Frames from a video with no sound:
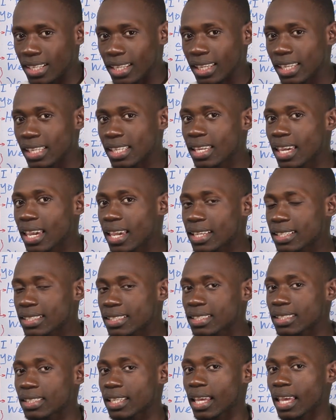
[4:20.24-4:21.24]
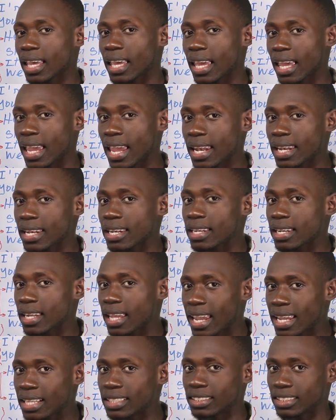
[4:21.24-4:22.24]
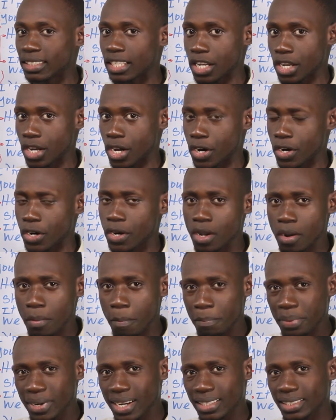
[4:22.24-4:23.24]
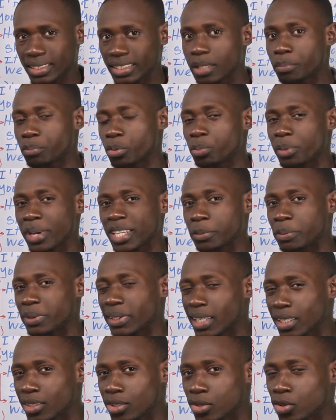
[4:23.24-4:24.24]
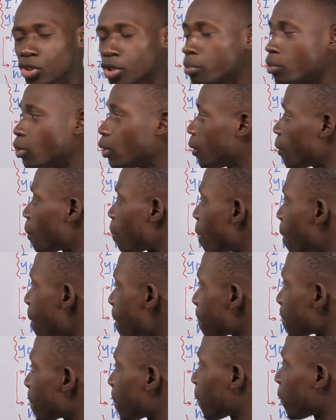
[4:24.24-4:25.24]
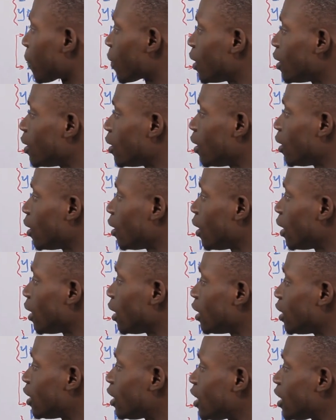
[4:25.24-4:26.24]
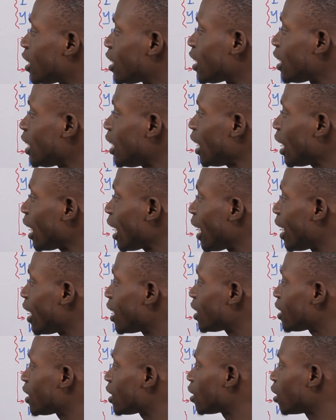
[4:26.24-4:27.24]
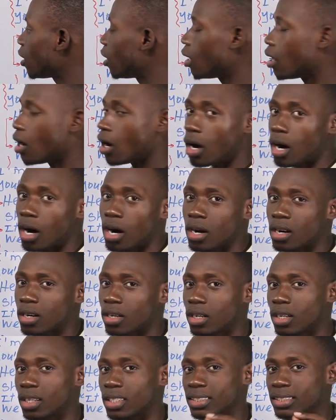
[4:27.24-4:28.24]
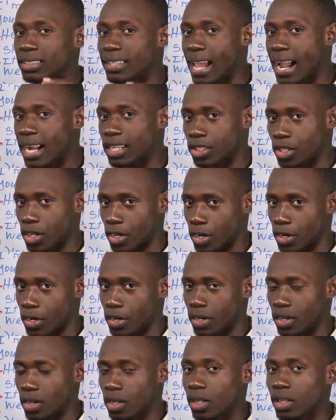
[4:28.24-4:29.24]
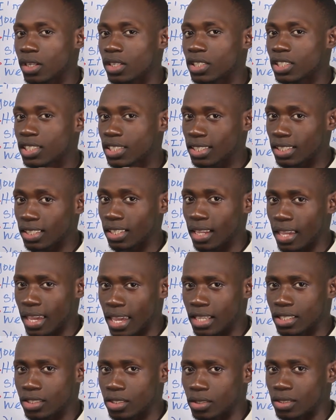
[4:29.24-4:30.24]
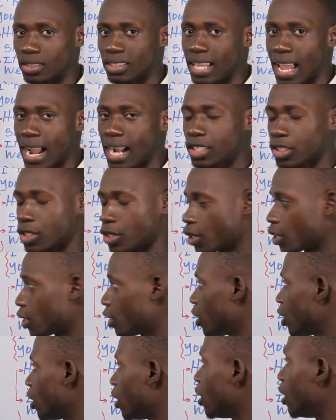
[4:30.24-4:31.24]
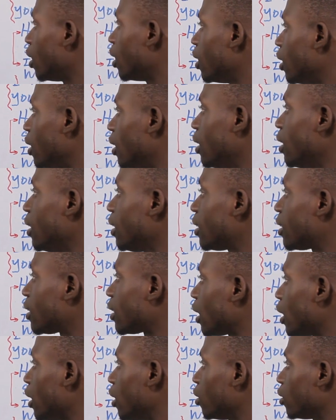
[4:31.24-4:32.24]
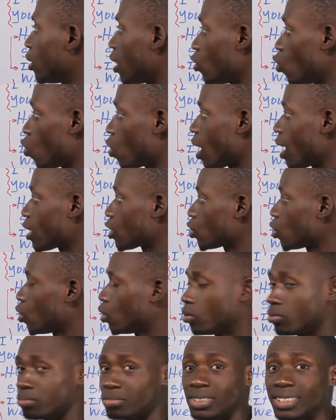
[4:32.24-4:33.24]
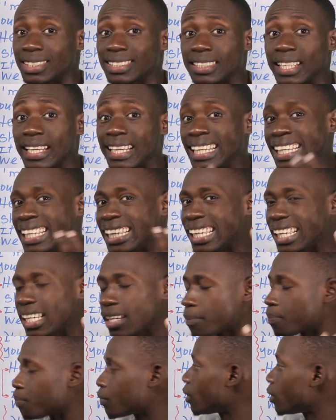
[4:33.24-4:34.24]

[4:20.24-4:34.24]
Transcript: He is an engineer. I'm going to simply explain to everyone. She is a doctor. She is a doctor. Li se, yon gason, mdi se he,